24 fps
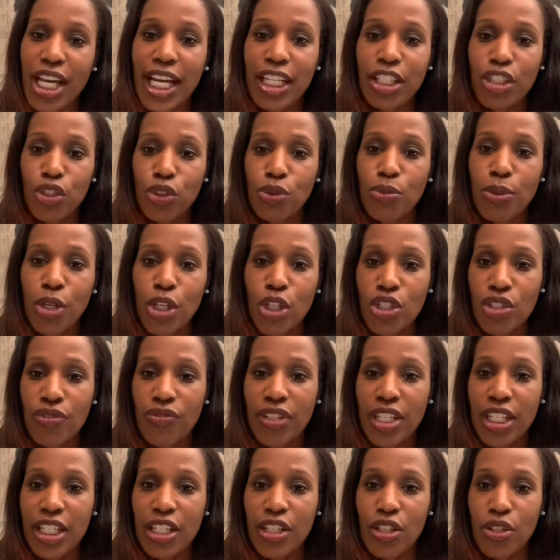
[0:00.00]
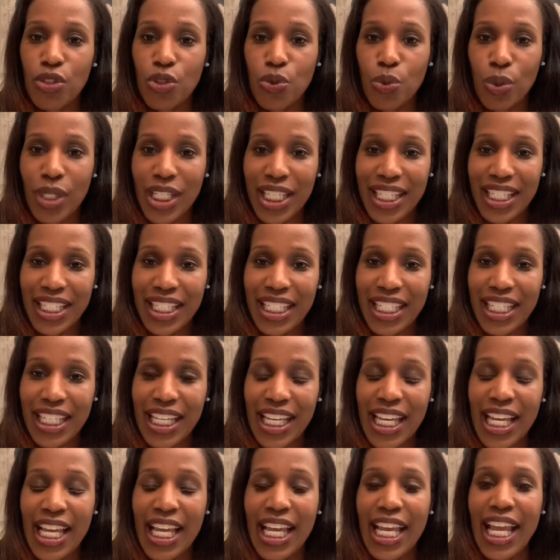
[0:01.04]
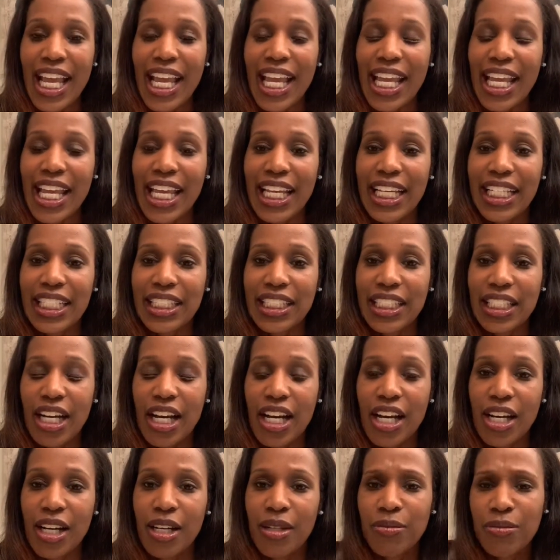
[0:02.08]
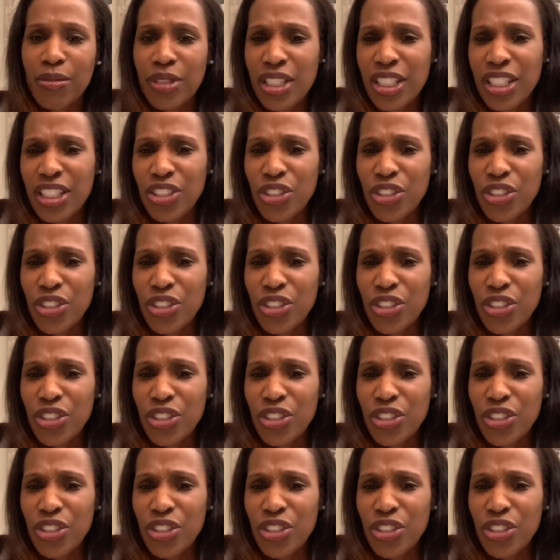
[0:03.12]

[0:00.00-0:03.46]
I do post videos weekly and um,